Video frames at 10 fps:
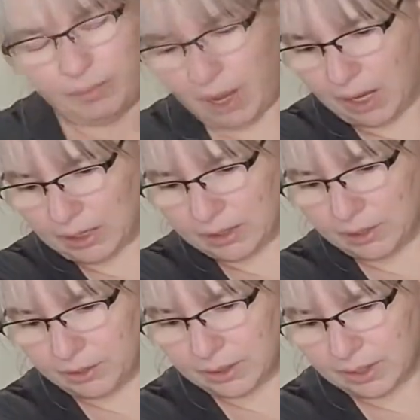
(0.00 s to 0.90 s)
the pockets
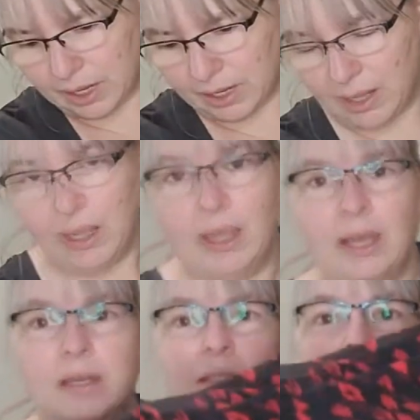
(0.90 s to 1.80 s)
here on the side,
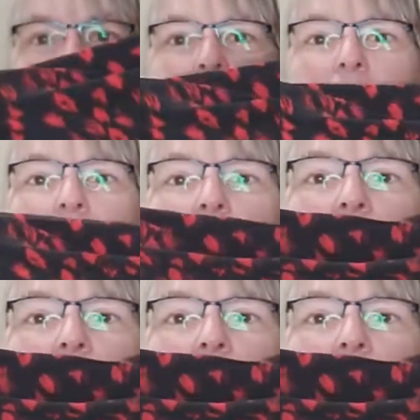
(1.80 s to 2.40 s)
and it's got a cute little